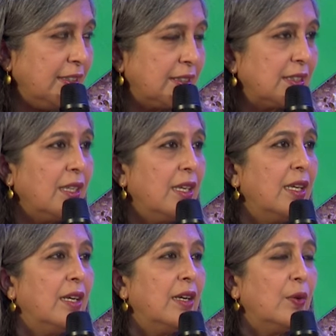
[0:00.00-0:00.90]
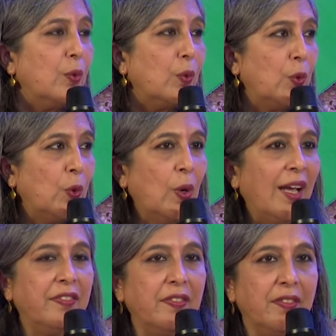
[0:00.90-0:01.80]
exactly. who have
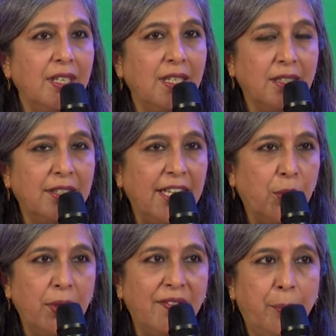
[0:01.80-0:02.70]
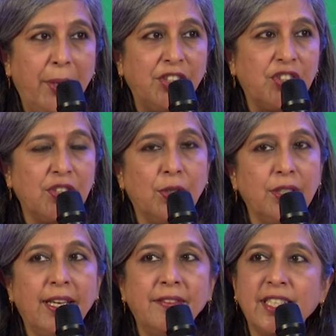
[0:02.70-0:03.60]
either they don't have a pension or they
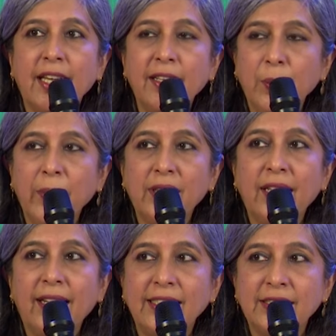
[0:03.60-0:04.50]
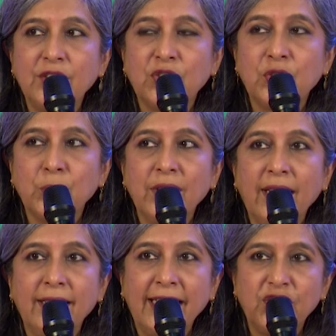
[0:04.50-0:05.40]
have signed away their assets to their
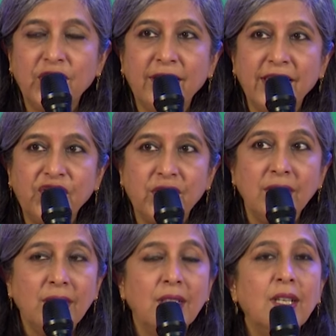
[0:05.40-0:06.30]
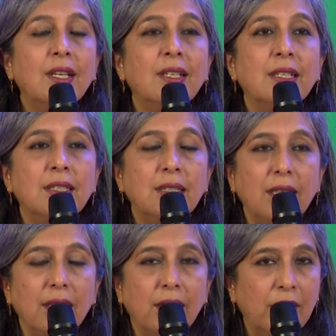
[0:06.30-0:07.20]
next generation.
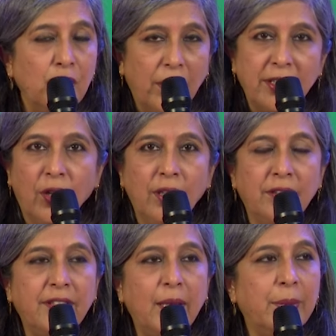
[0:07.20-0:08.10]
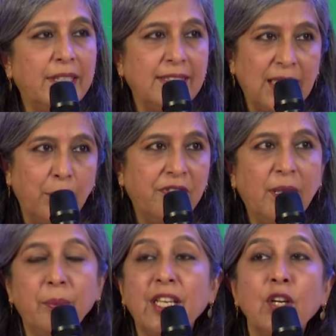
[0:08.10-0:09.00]
Not in all of them, but in some of them,
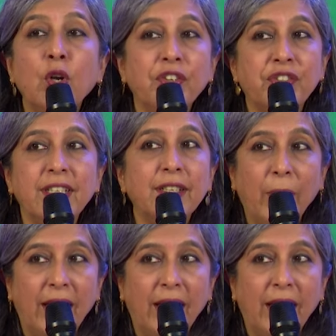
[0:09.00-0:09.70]
they are not treated well.